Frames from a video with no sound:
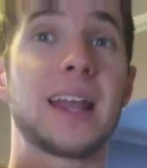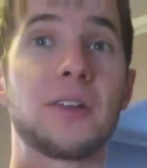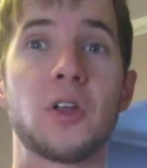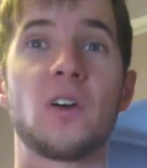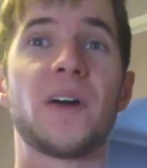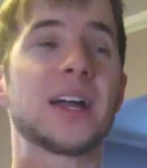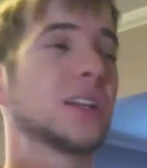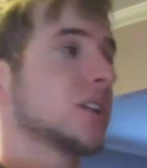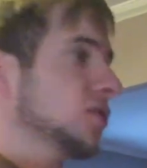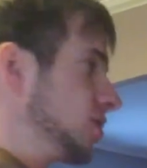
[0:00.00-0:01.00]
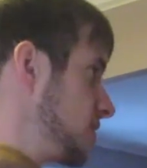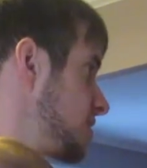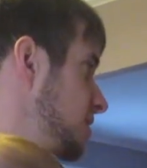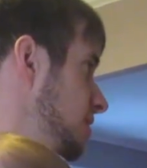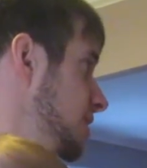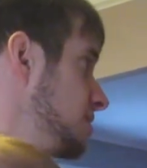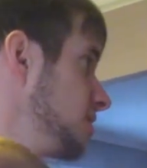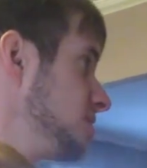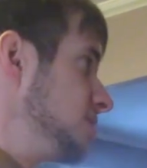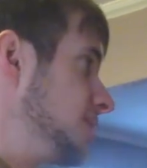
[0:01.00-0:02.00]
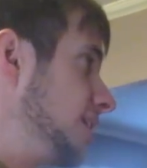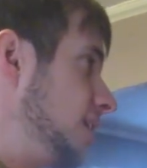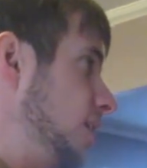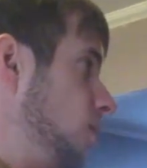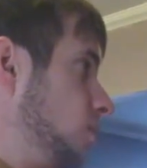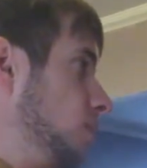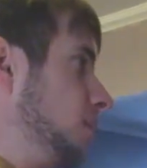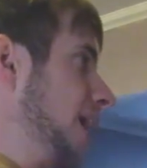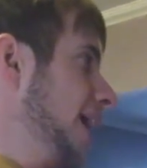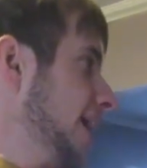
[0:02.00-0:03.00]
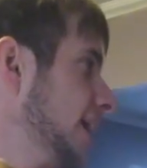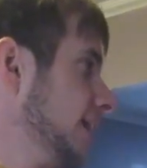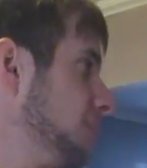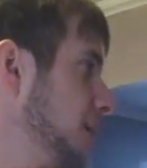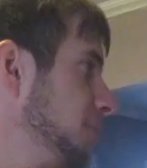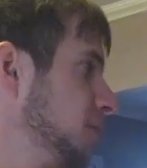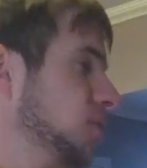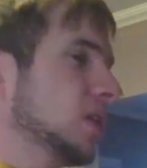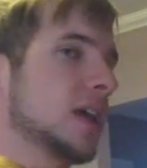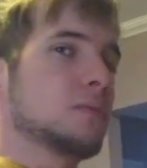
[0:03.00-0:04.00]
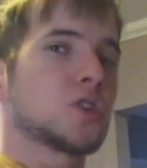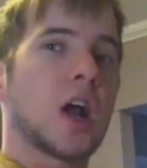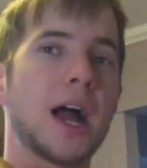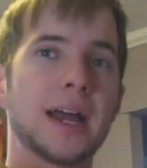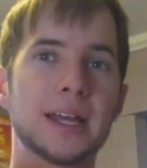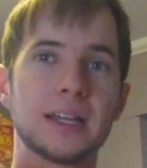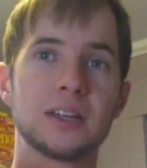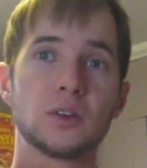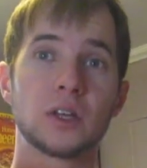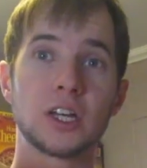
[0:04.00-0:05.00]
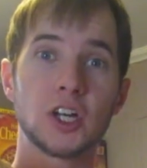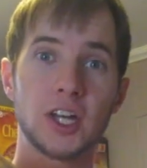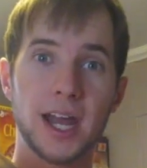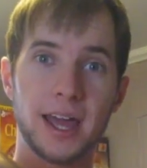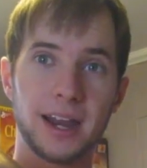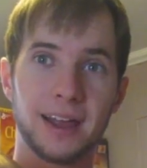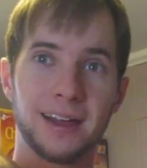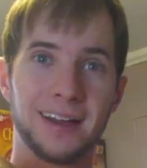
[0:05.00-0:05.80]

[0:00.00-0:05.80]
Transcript: said, I don't know if I can do this, Kinsley. She said, well, Dad, maybe if you keep trying, you'll be good at it.